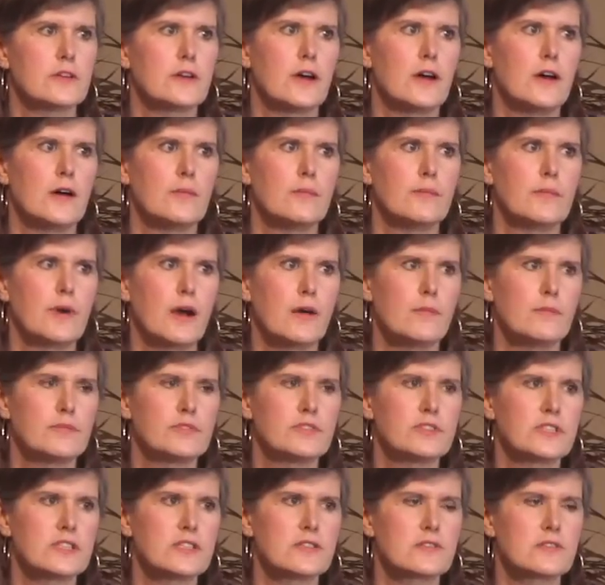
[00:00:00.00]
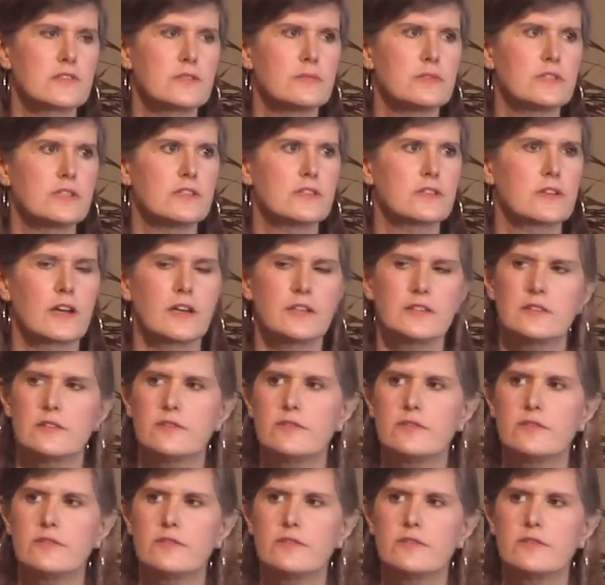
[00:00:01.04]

I'm pleased to be the kind